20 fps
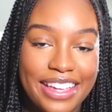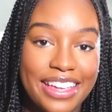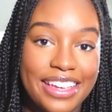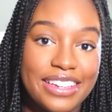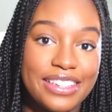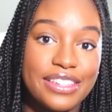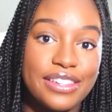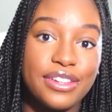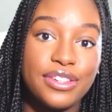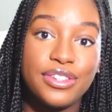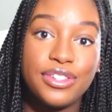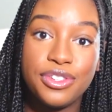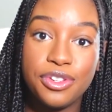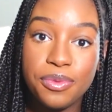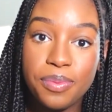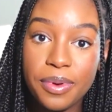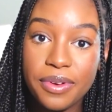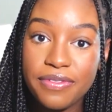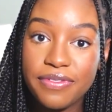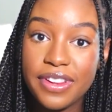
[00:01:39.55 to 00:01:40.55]
It's
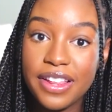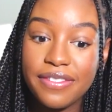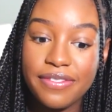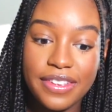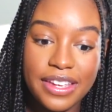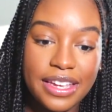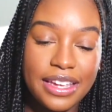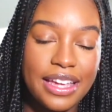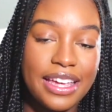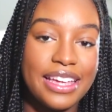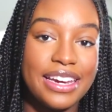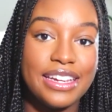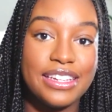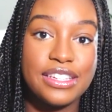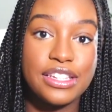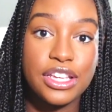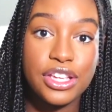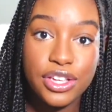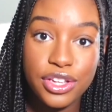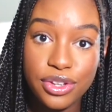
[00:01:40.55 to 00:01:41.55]
super fluffy, it
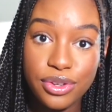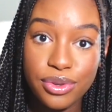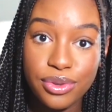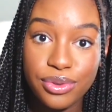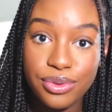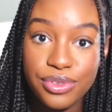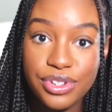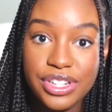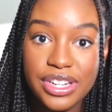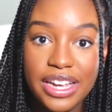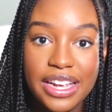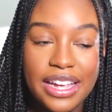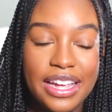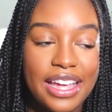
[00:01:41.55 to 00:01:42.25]
is huge,